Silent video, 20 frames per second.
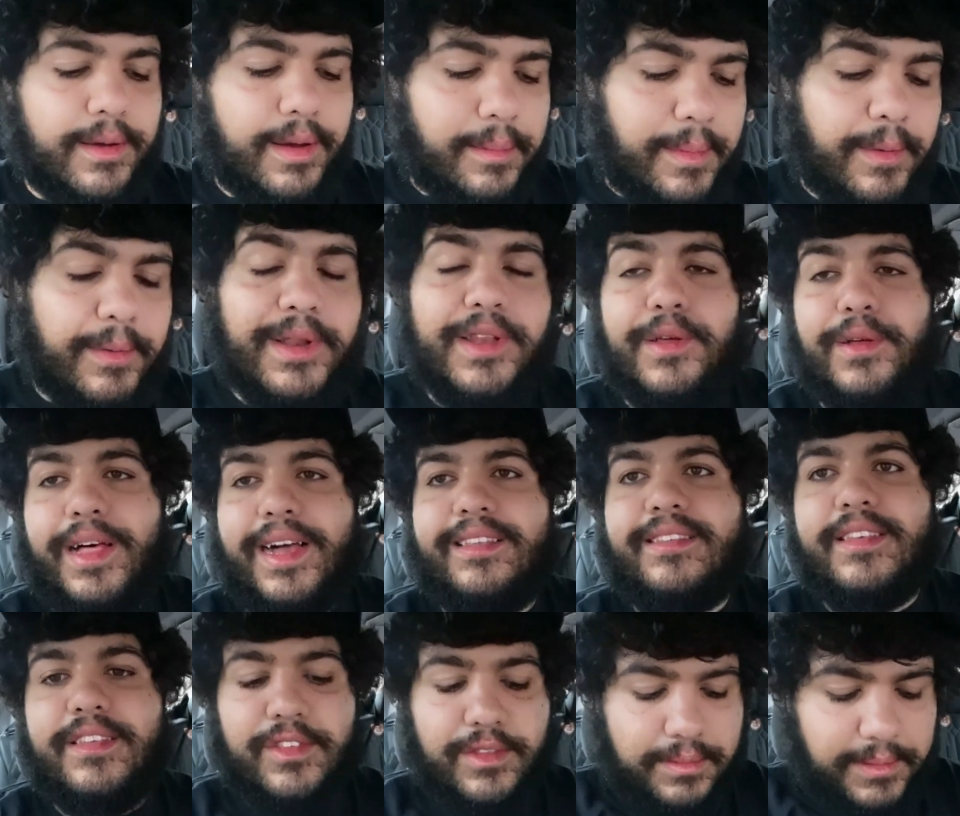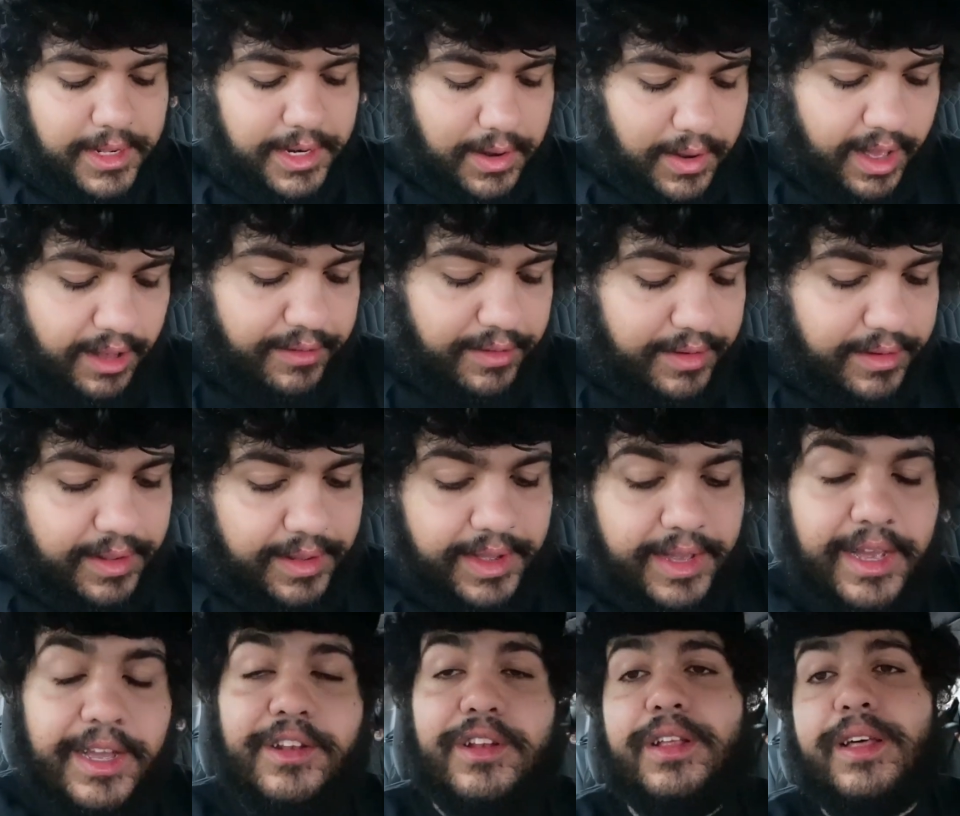I mean, we do like to, you know, have a, a
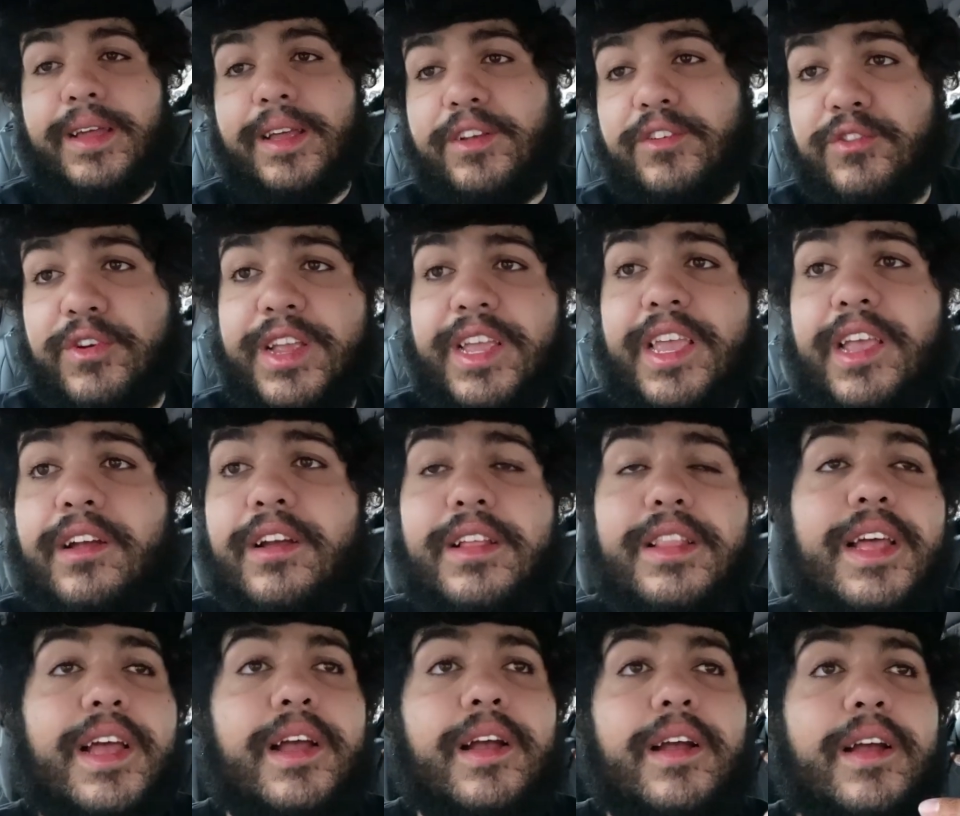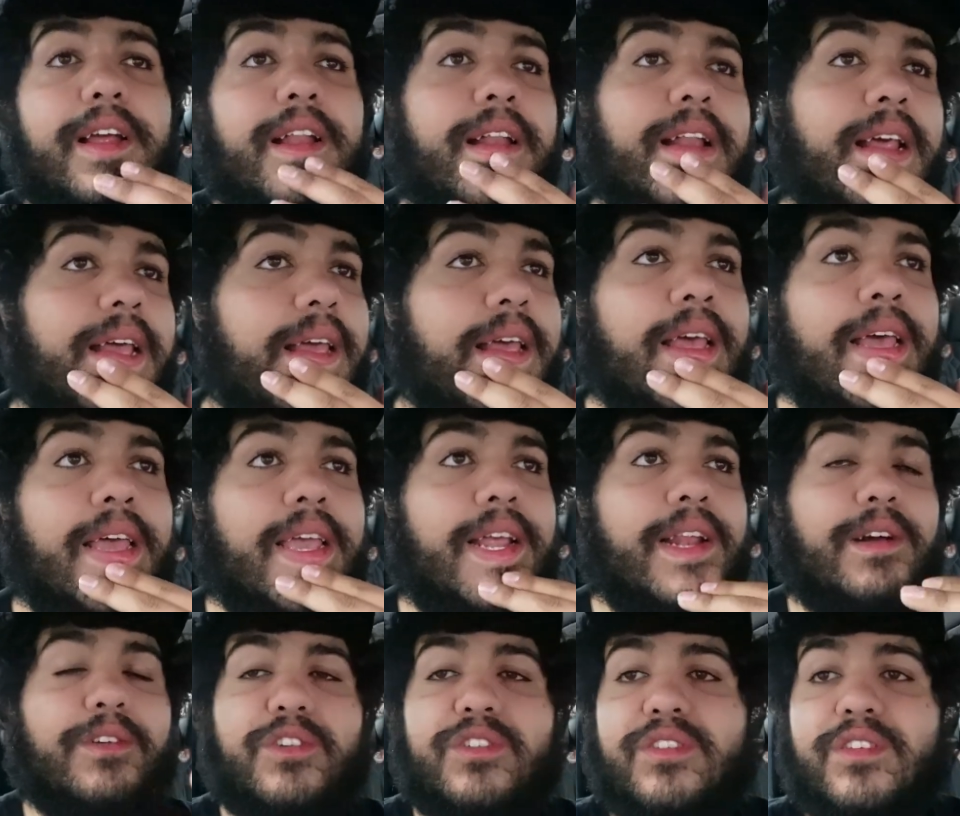good like a drink here and there, and you
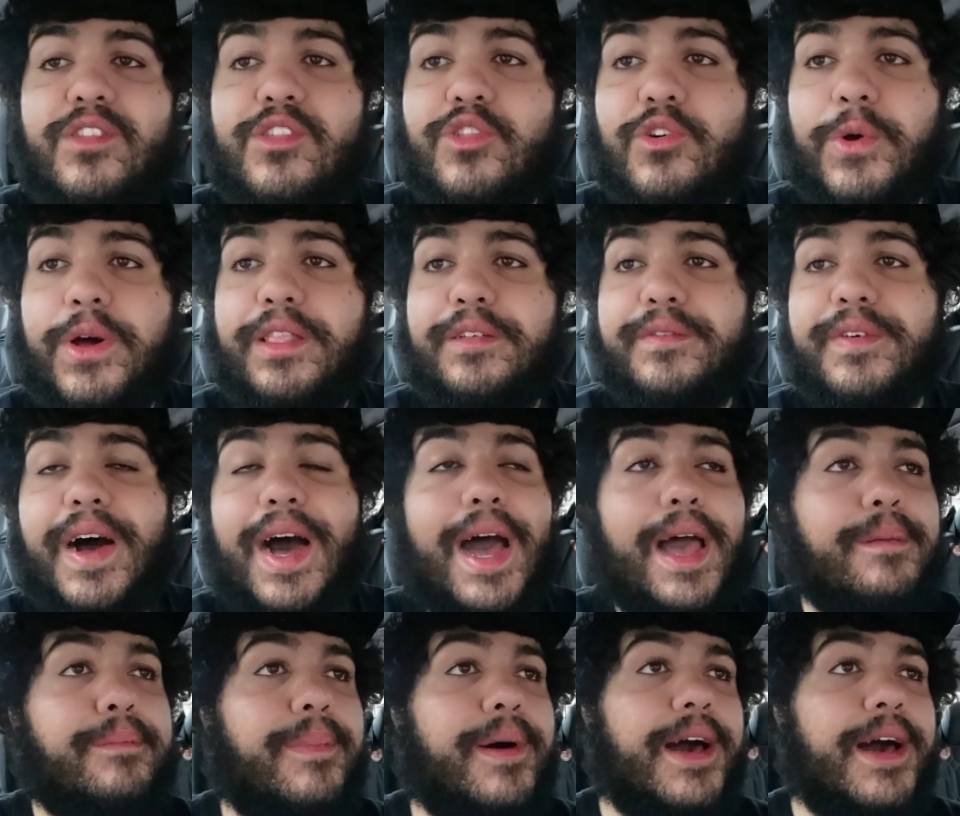know, just enjoy the vibe.